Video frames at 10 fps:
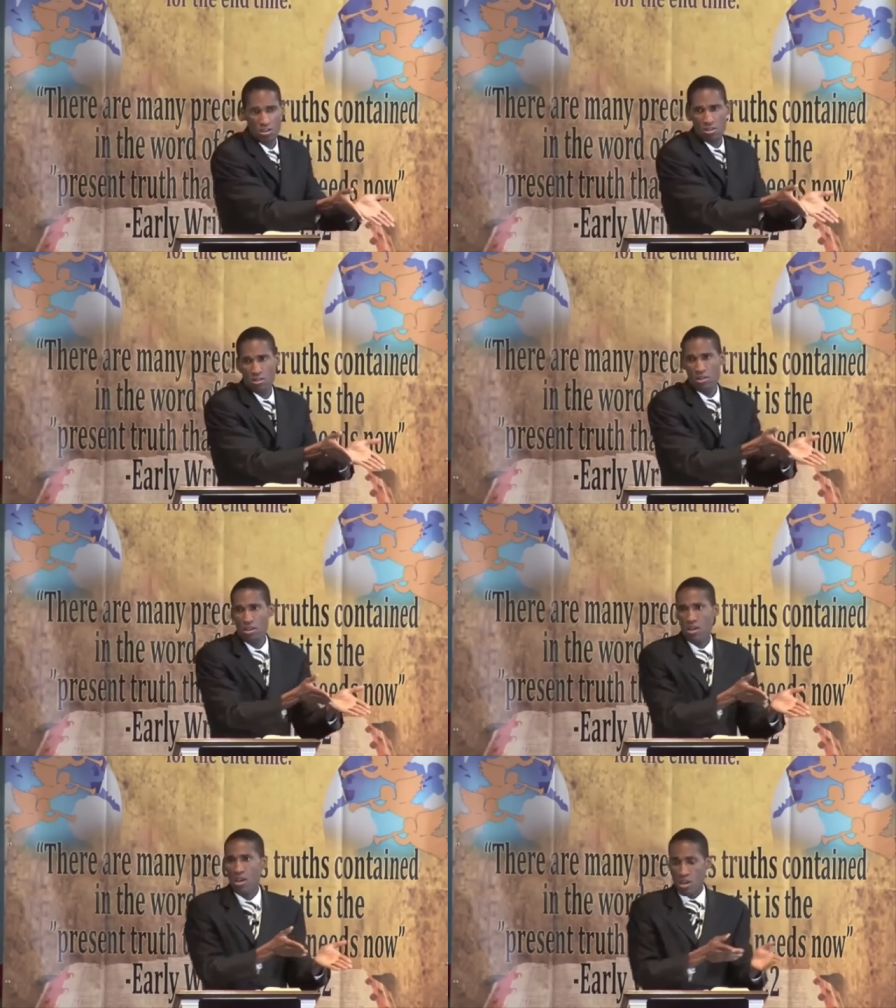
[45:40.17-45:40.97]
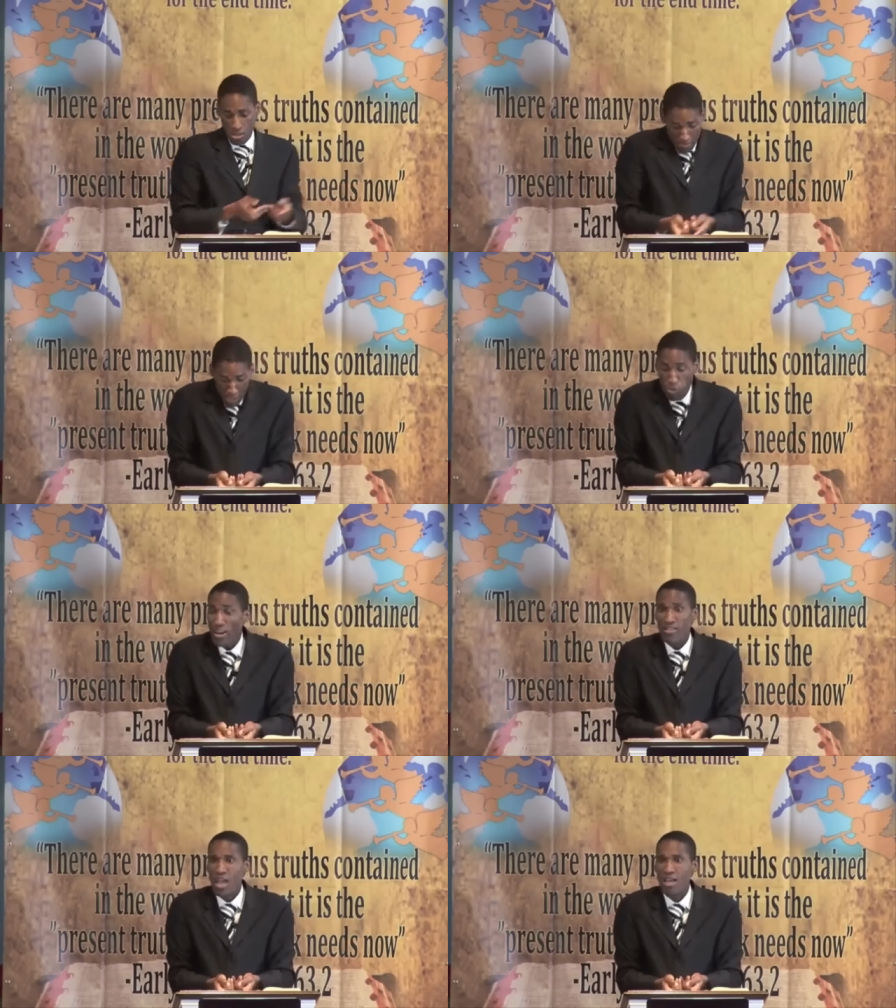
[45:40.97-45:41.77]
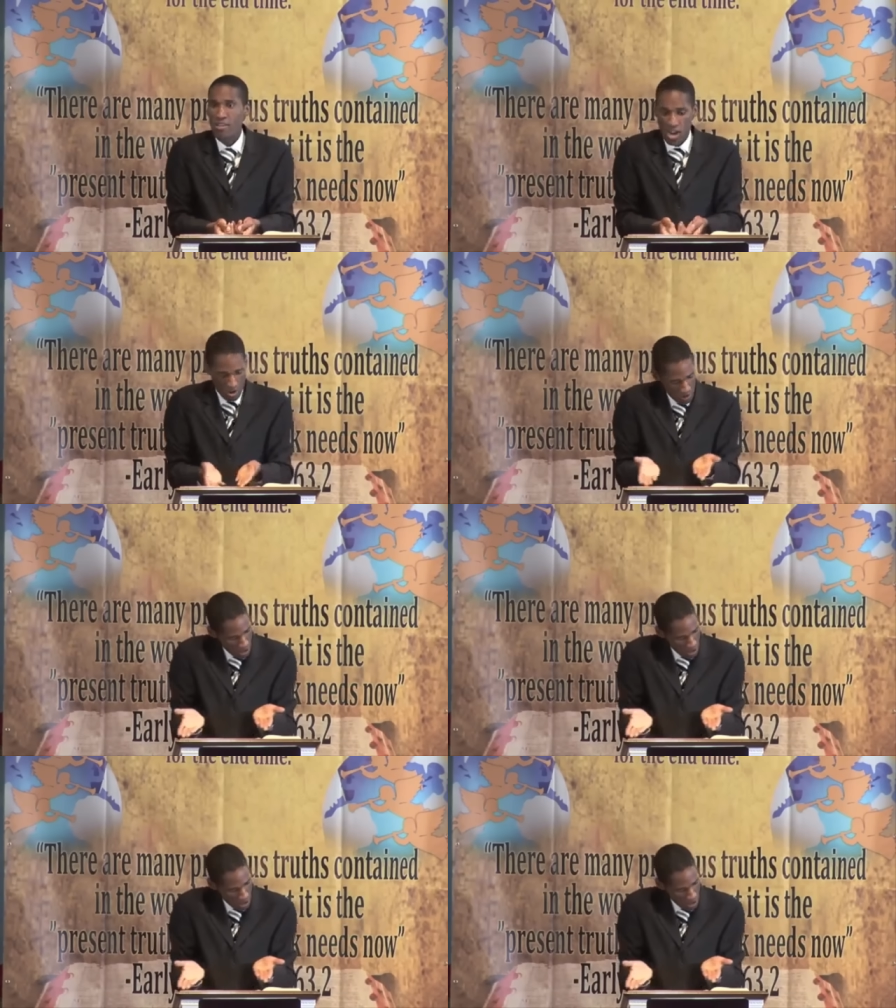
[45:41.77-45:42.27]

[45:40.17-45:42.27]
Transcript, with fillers: Amen. That's what it says here.